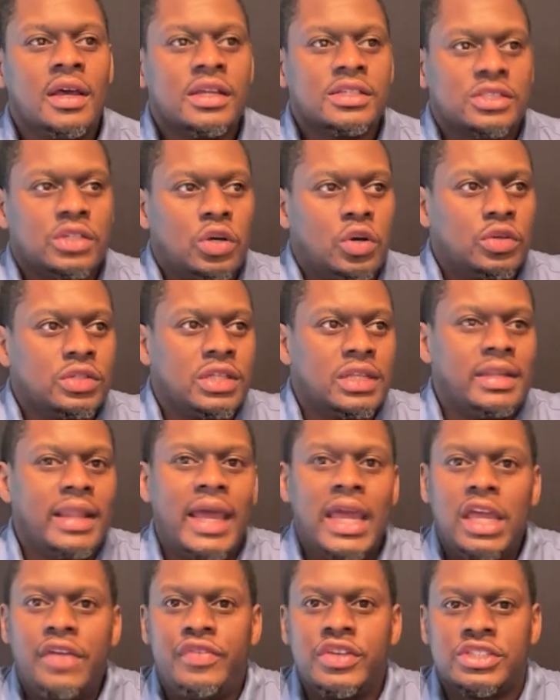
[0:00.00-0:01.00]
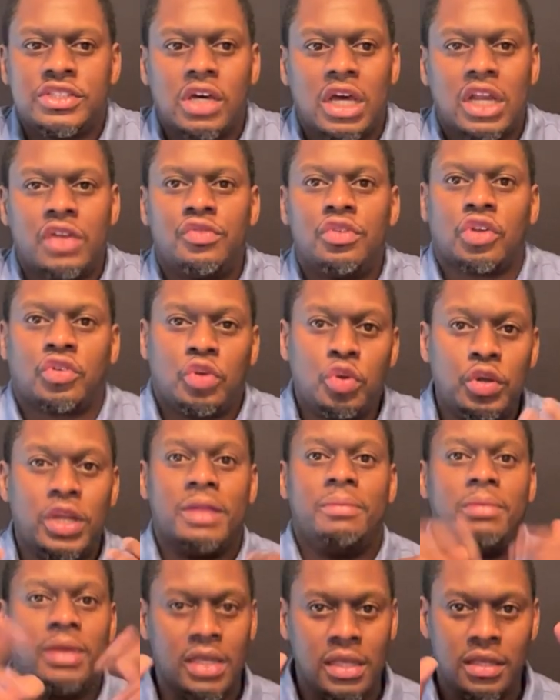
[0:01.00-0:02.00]
So the Navy started
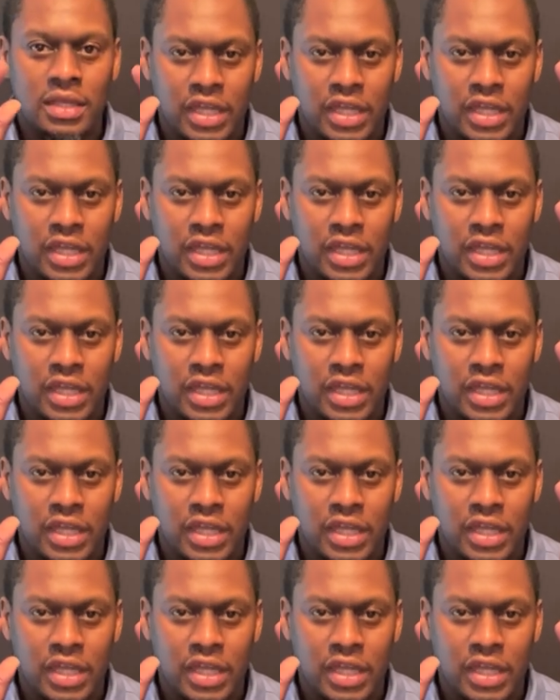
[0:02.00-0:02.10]
recruiting me,